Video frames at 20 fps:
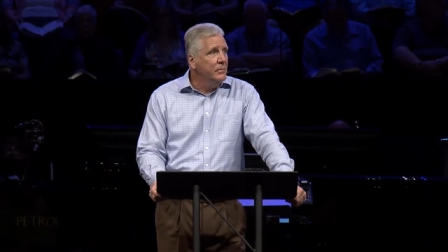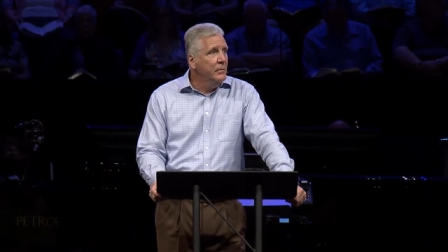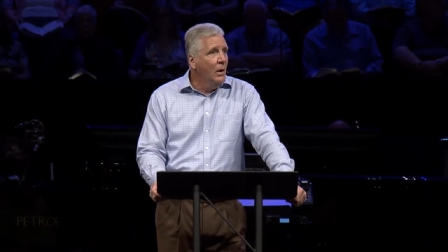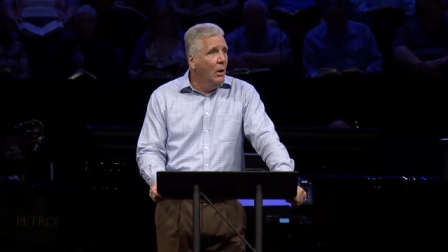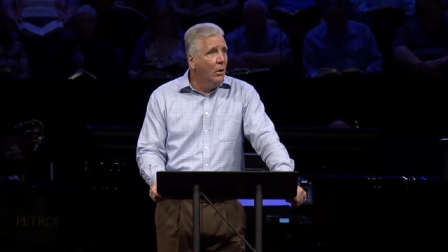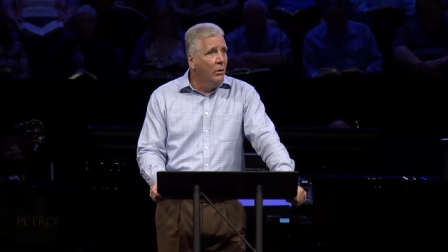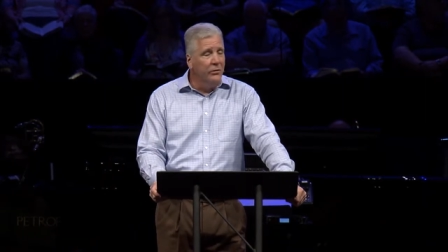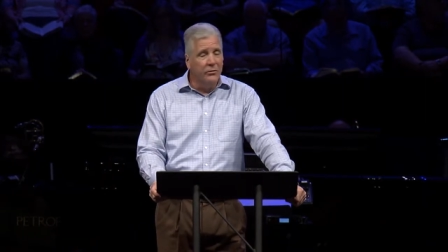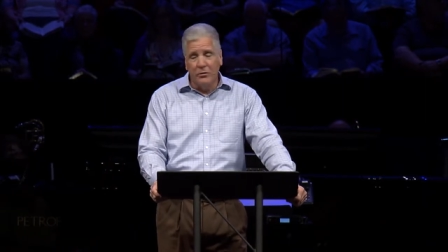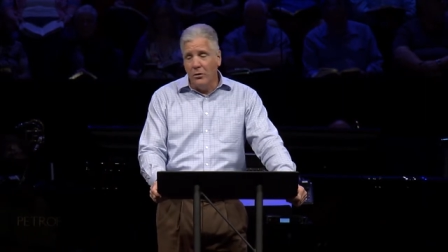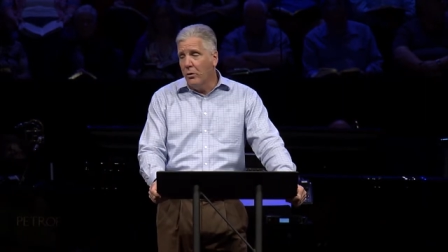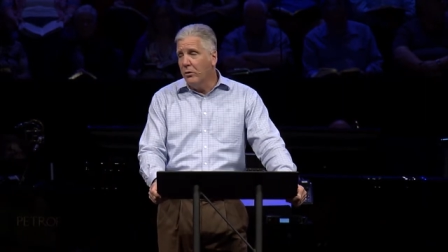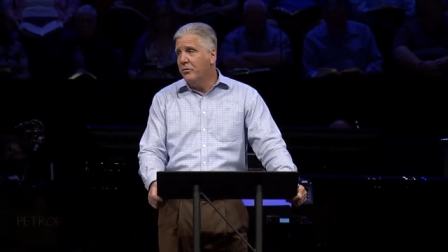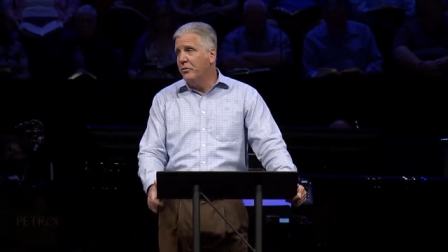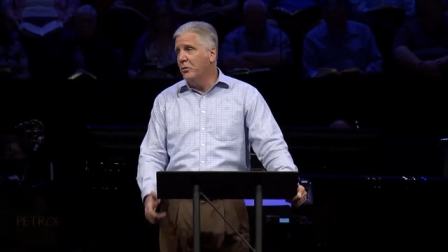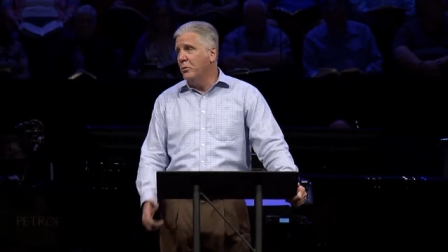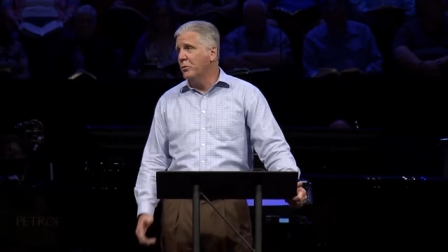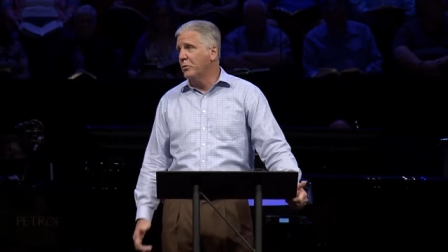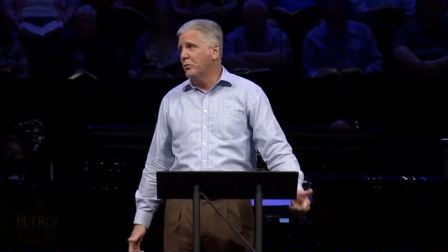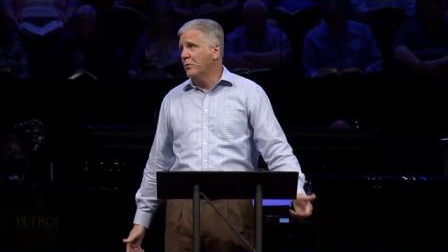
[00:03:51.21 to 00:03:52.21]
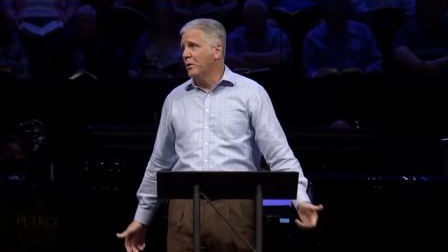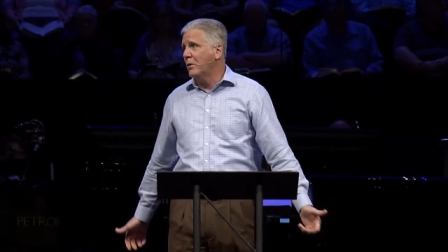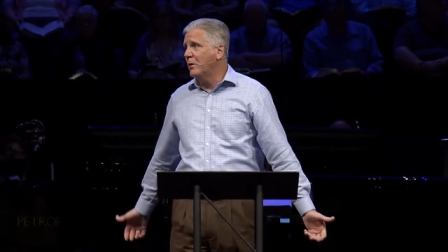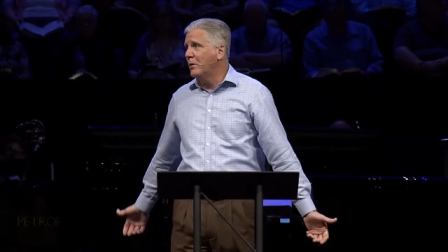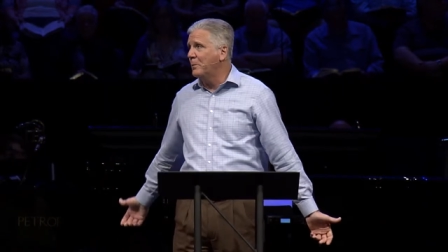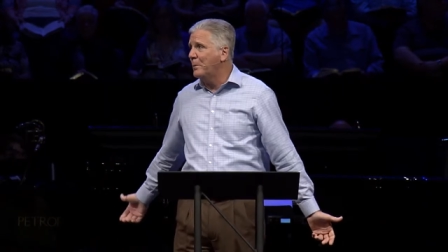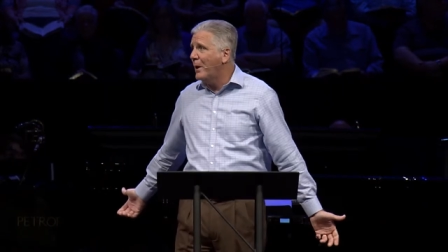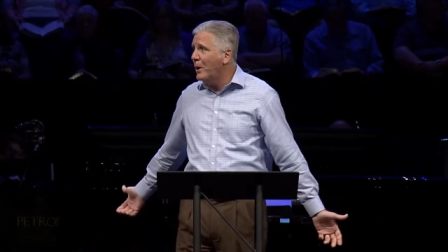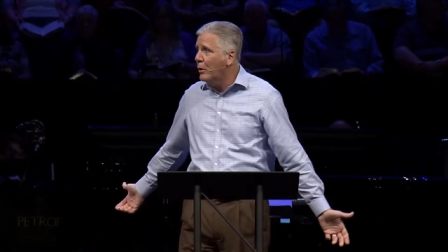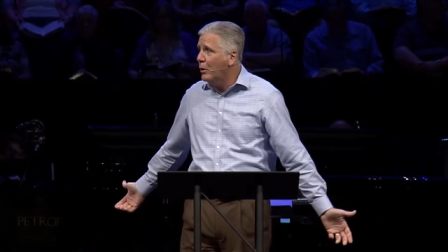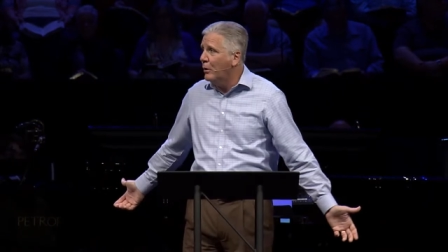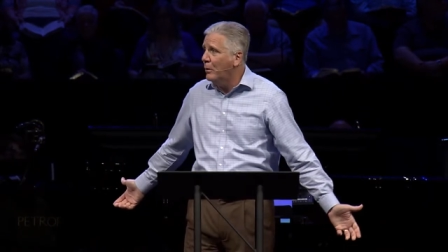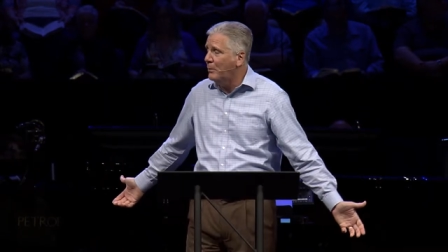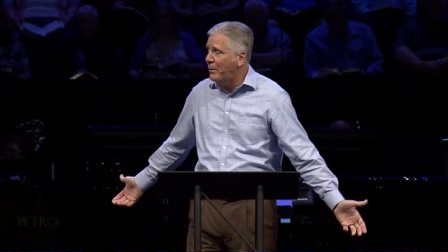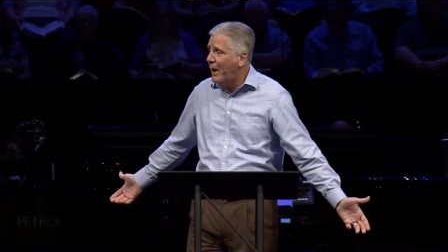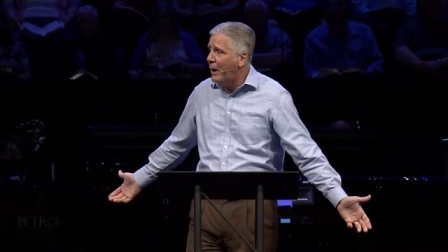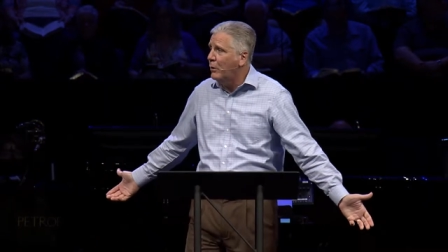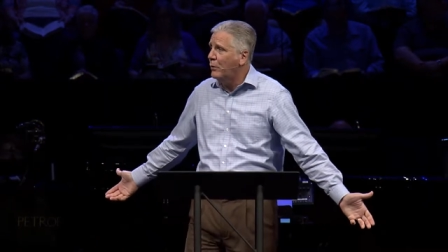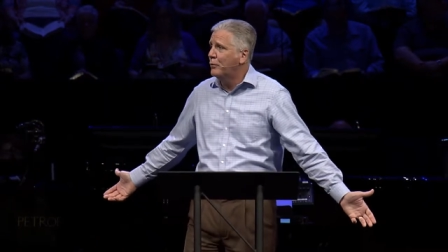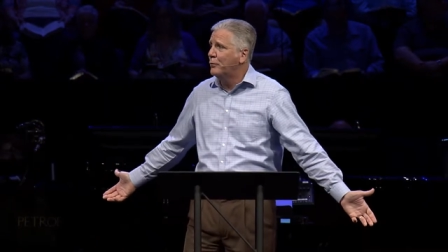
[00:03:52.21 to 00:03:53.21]
Artaxerxes was a very par-
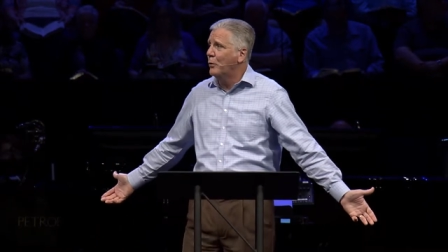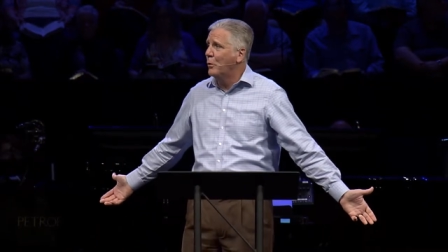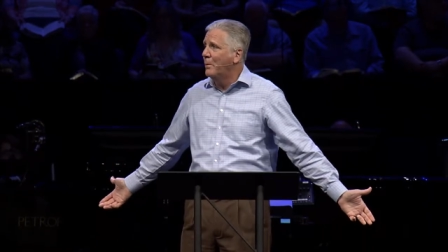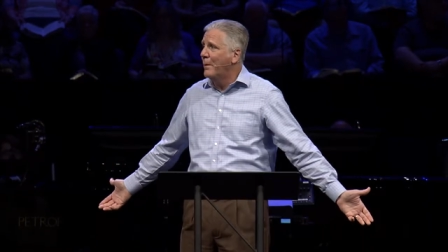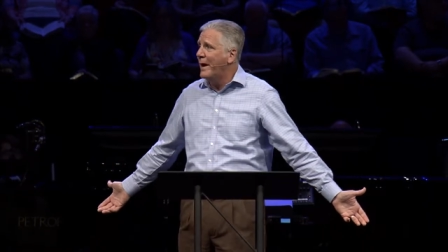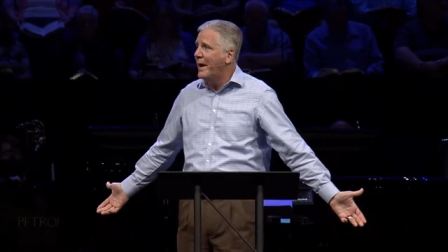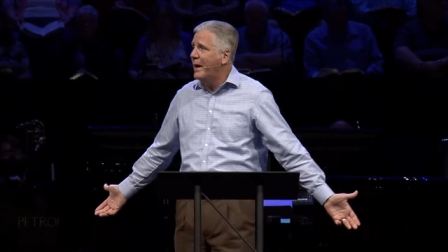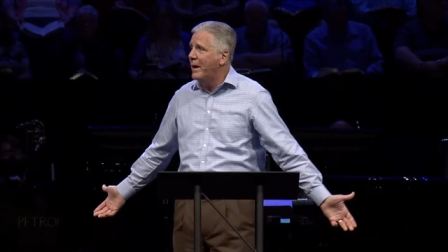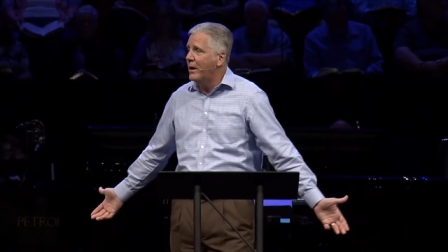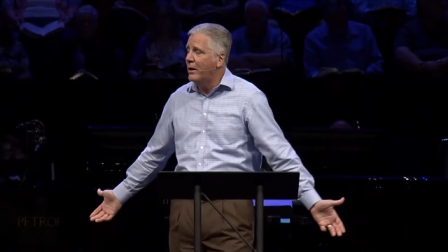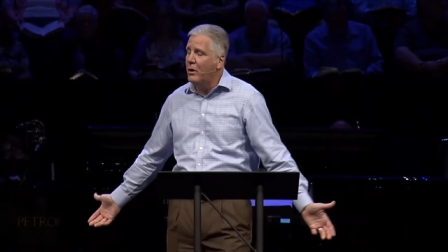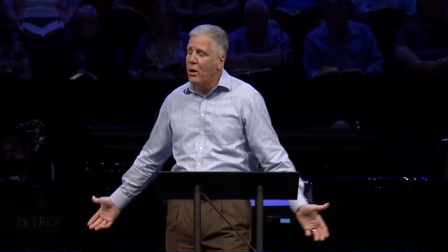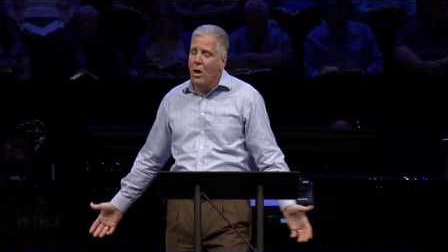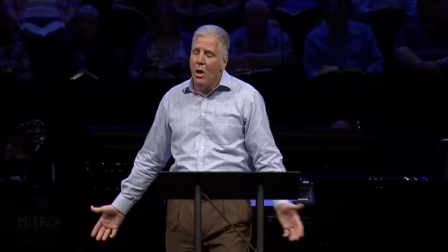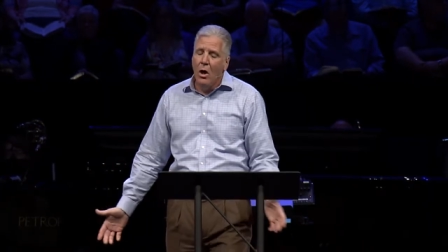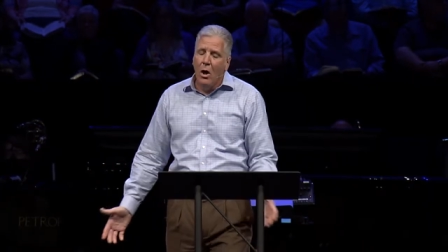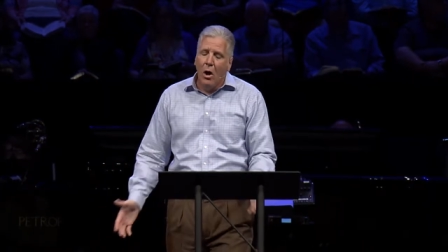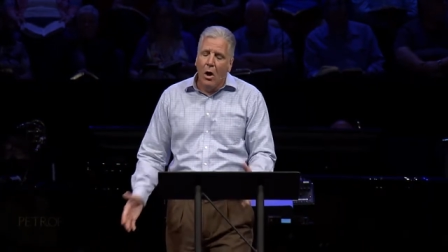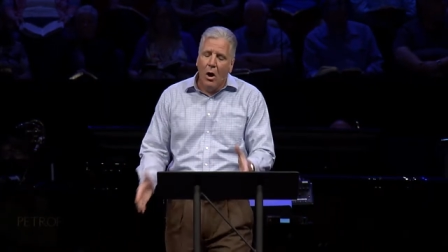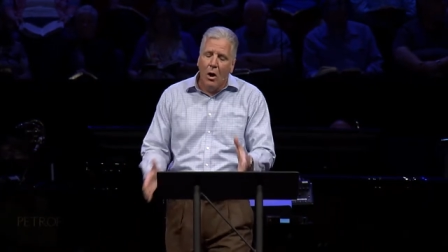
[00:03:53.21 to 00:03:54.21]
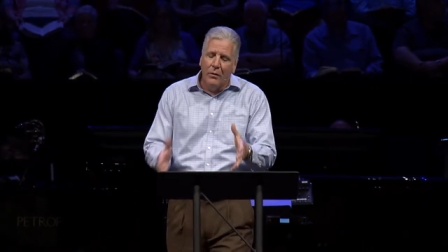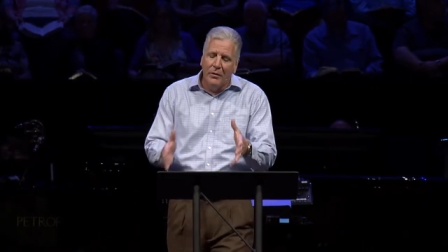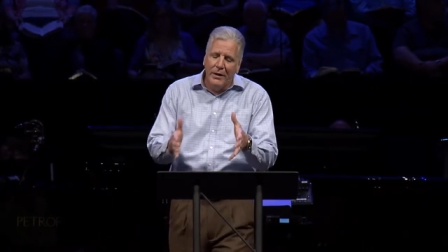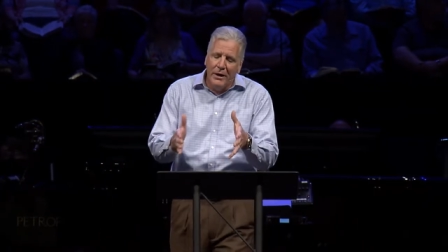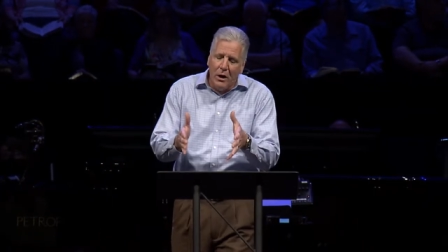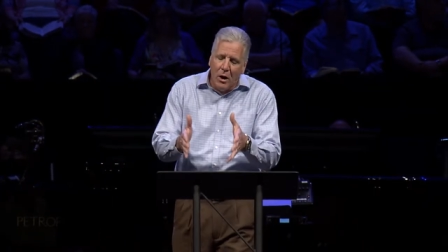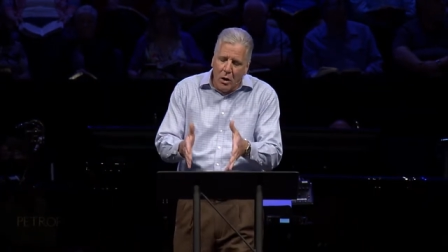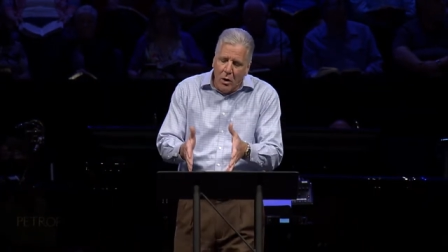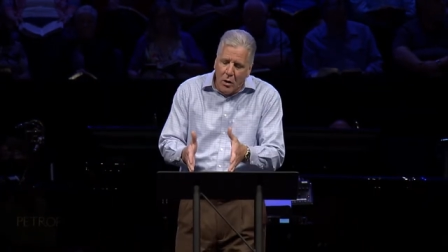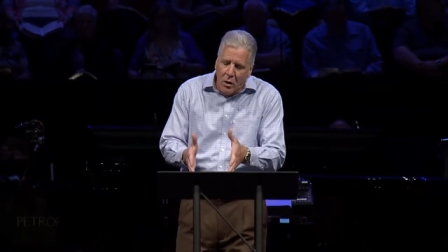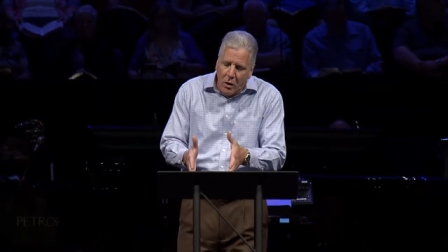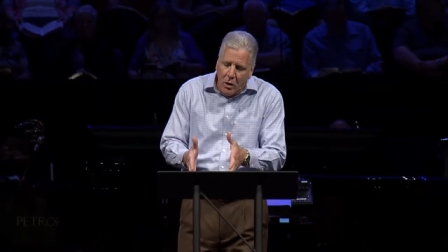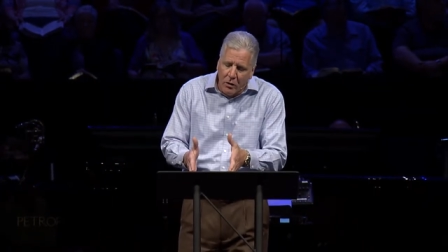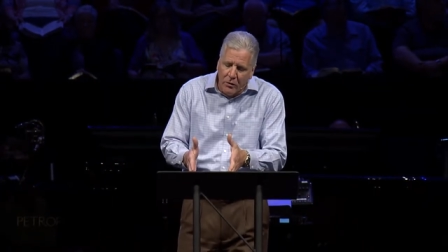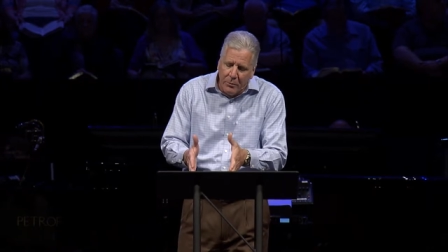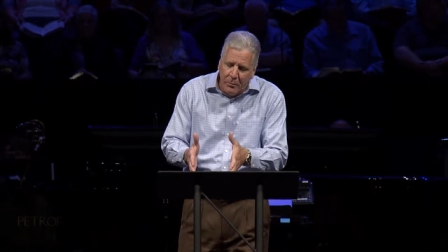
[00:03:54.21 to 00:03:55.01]
powerful man on the earth,